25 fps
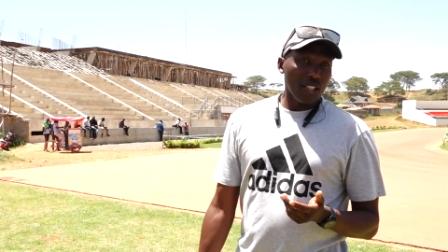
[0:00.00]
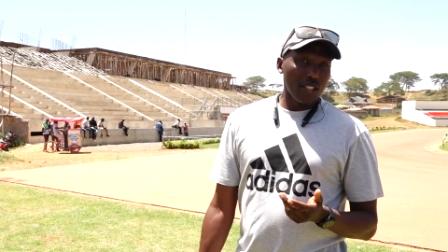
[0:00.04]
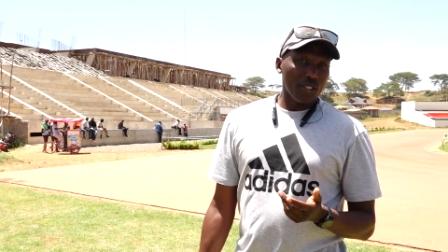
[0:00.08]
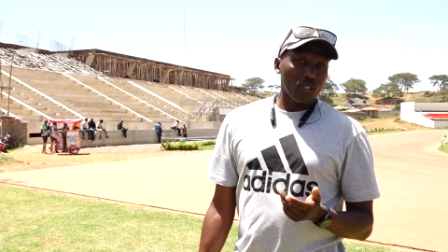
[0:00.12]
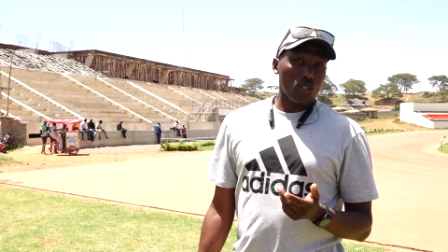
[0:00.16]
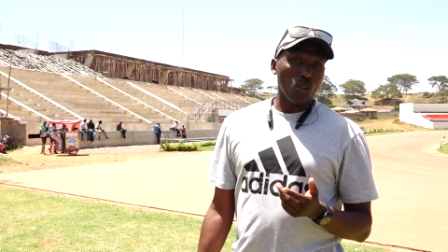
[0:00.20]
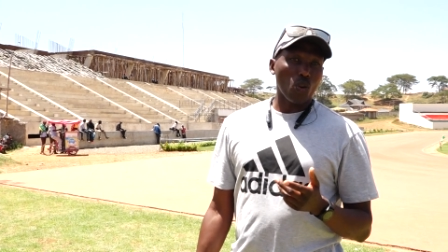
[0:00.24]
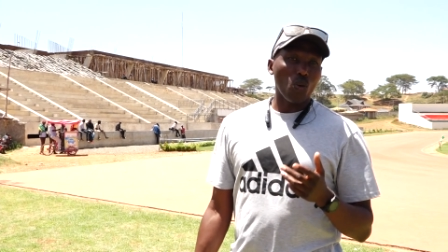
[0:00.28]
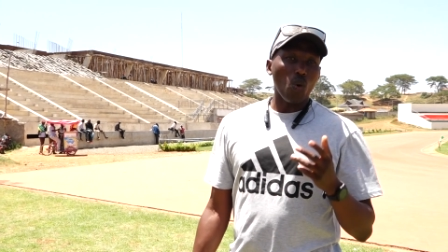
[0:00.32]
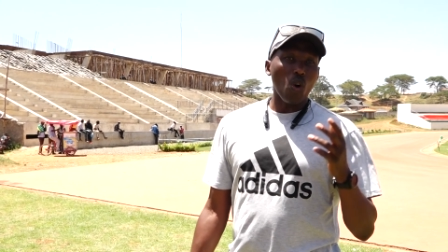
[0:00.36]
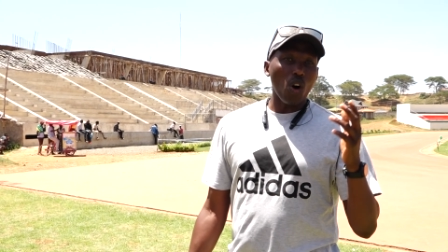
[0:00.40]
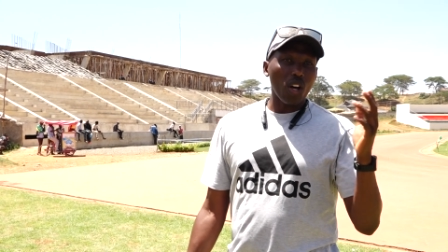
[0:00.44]

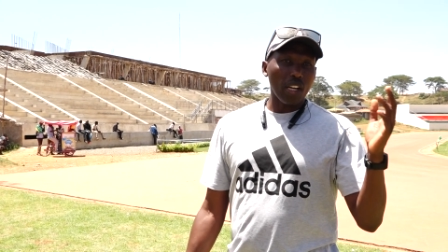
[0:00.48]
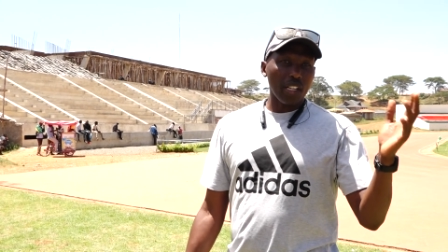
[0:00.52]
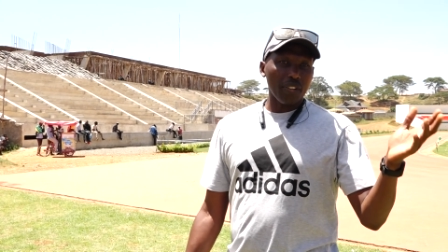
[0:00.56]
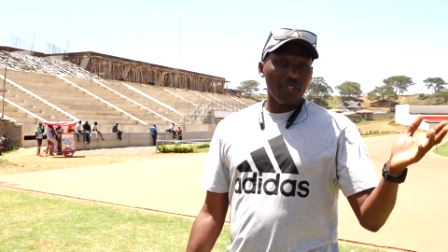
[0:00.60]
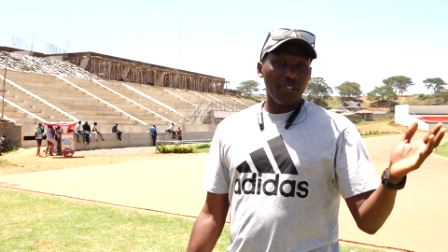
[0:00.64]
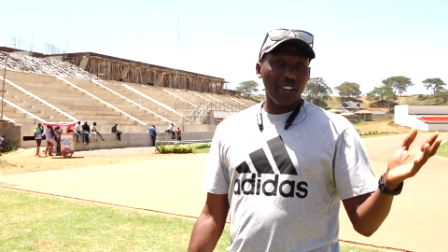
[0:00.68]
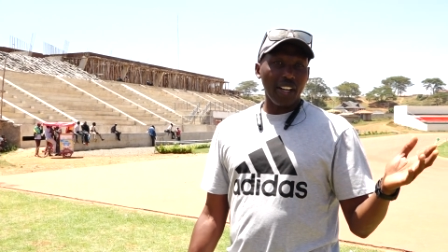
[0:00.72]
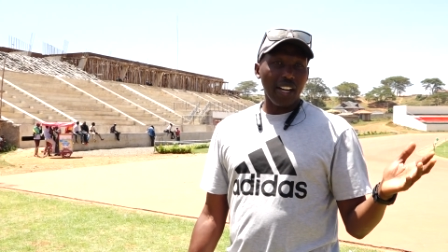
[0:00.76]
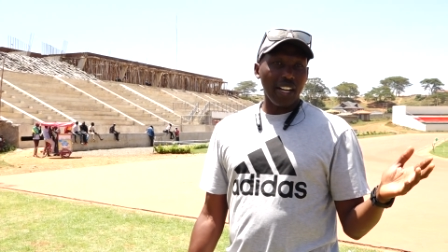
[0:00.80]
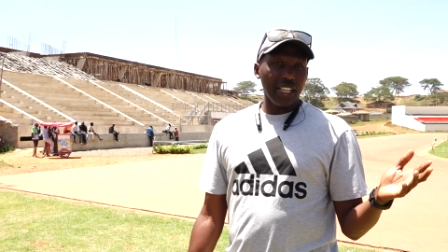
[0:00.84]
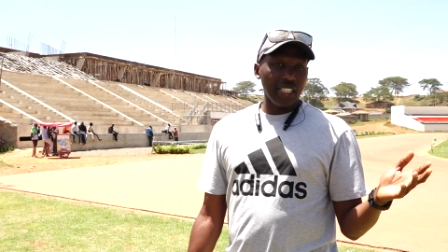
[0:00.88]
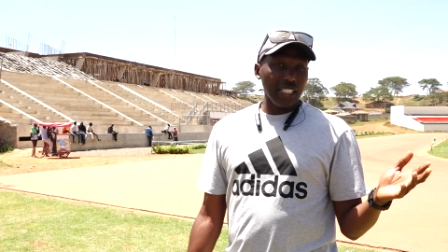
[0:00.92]
to
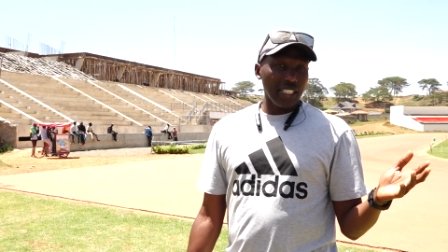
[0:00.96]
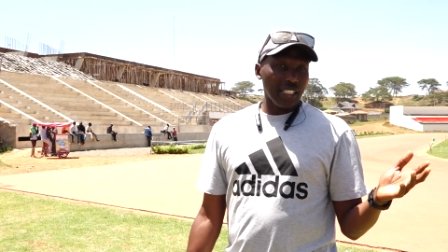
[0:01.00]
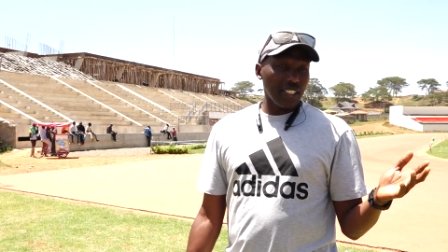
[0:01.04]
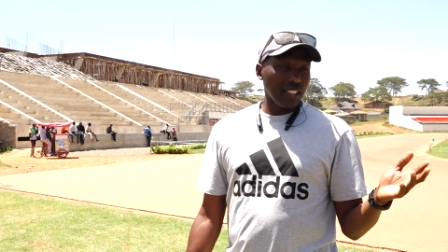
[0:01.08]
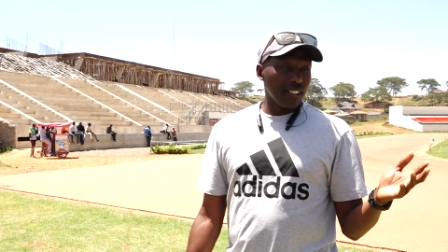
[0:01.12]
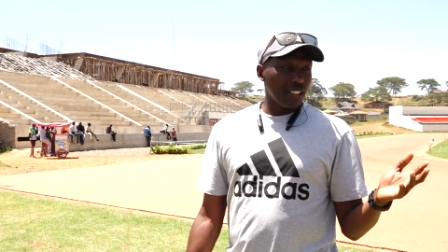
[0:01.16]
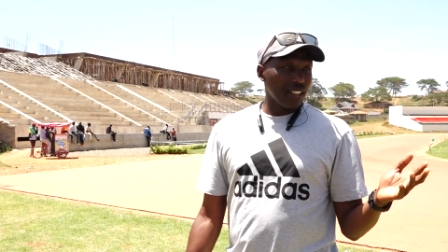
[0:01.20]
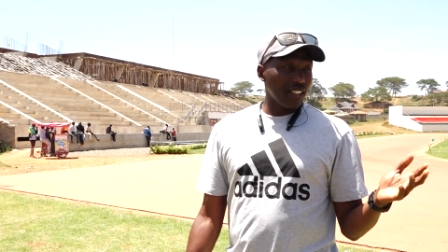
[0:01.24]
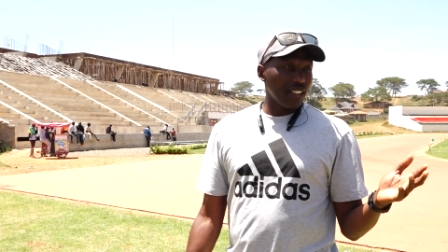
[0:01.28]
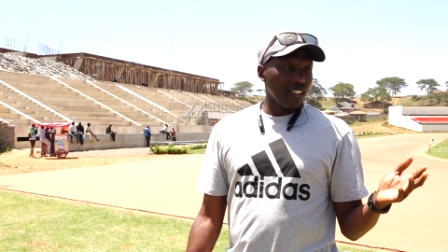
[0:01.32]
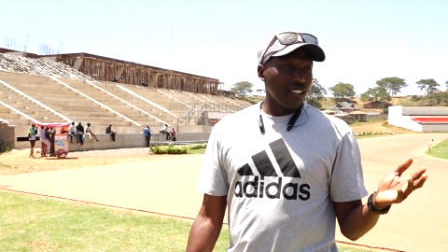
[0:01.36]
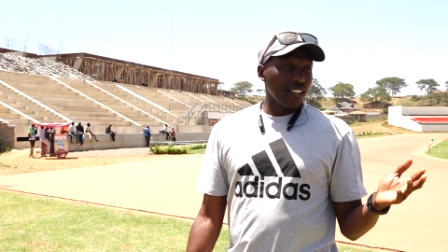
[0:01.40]
qualify,
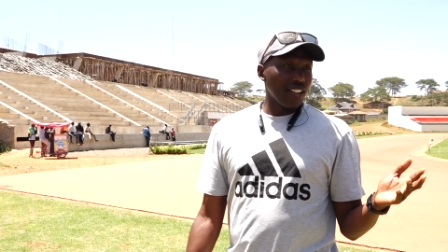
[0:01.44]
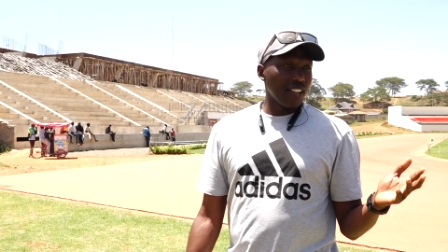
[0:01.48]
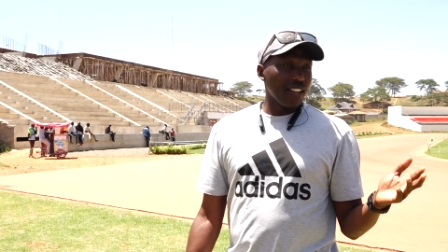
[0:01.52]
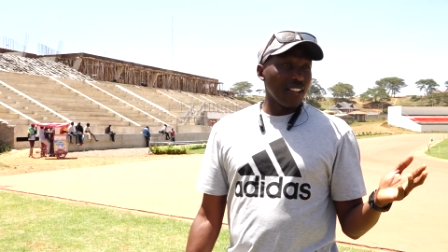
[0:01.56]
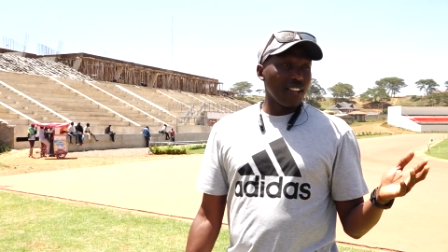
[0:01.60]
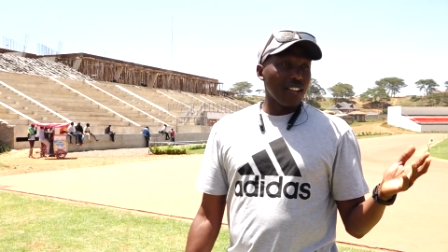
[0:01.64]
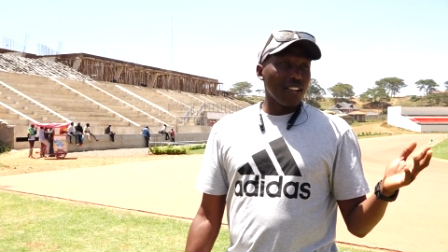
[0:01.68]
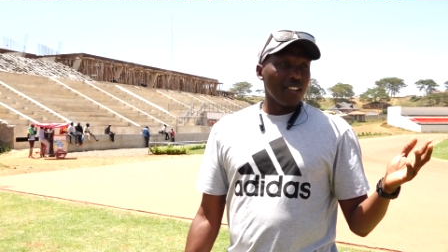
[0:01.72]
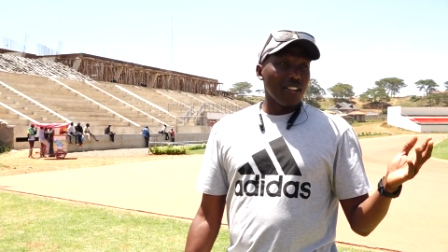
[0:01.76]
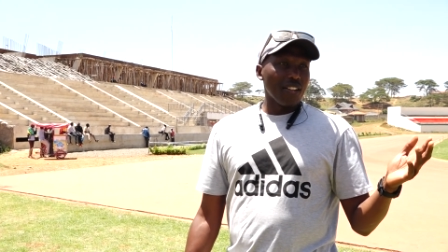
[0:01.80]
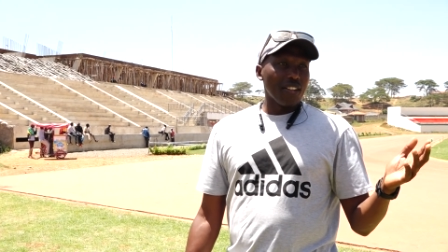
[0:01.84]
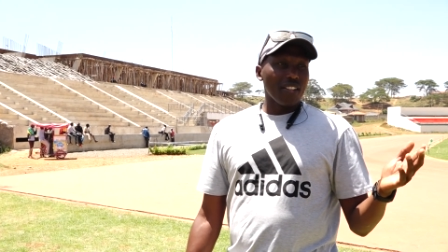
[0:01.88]

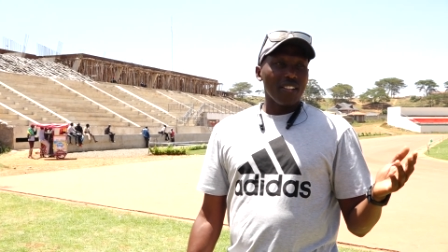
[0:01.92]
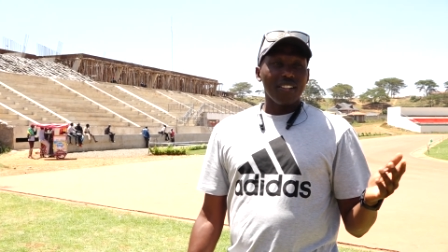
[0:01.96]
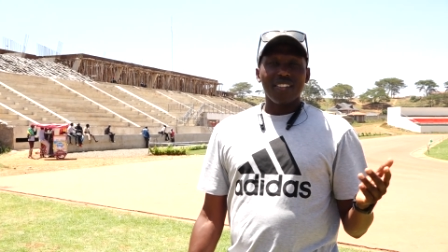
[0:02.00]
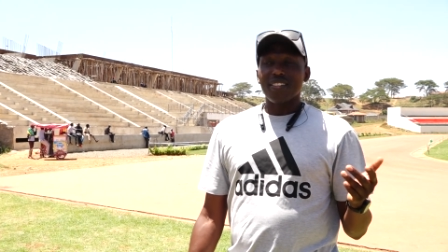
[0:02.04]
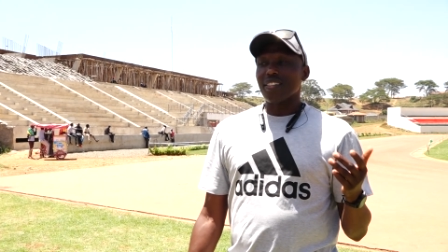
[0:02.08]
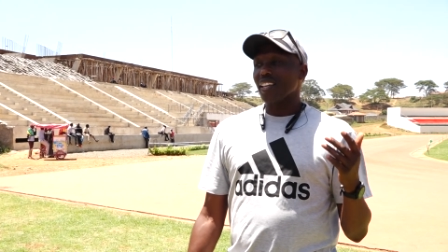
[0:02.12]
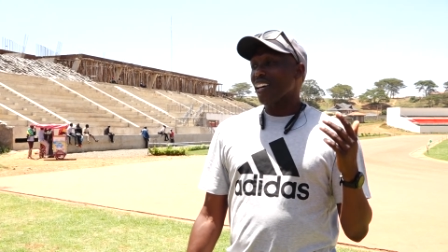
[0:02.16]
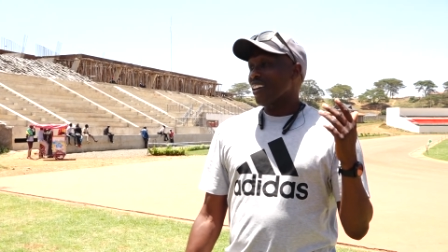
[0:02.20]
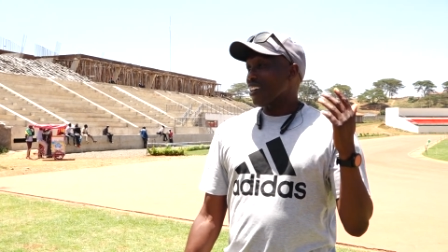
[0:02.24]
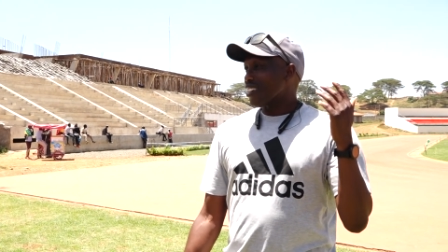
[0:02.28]
there